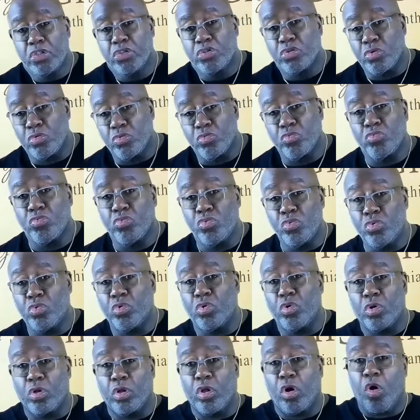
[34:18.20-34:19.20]
to
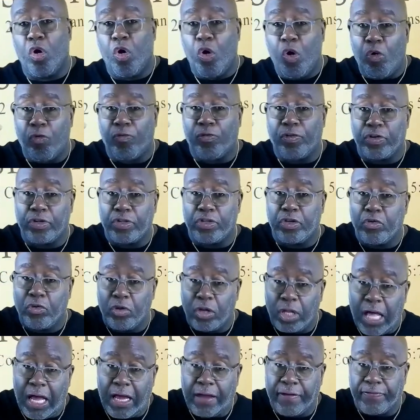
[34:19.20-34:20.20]
rule over your
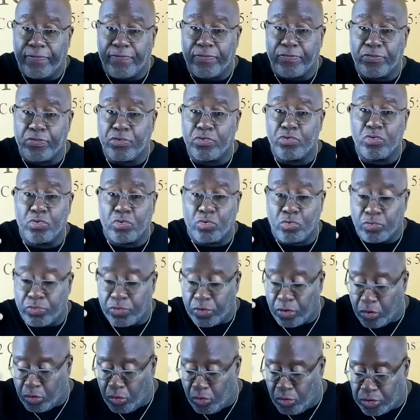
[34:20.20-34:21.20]
life through
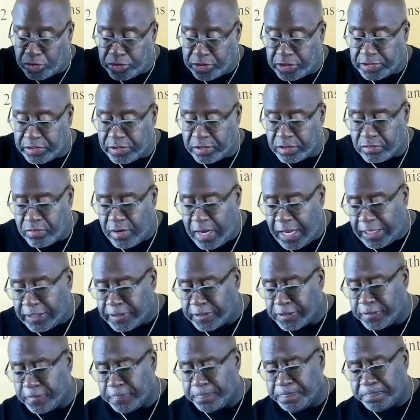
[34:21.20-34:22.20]
the Lord Jesus
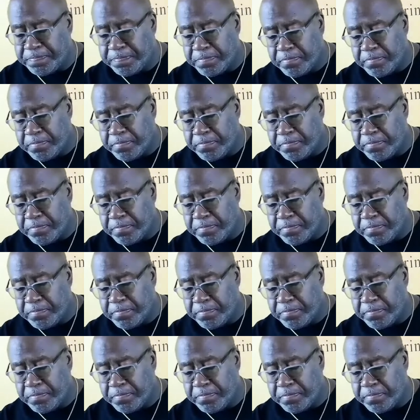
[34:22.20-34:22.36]
Christ.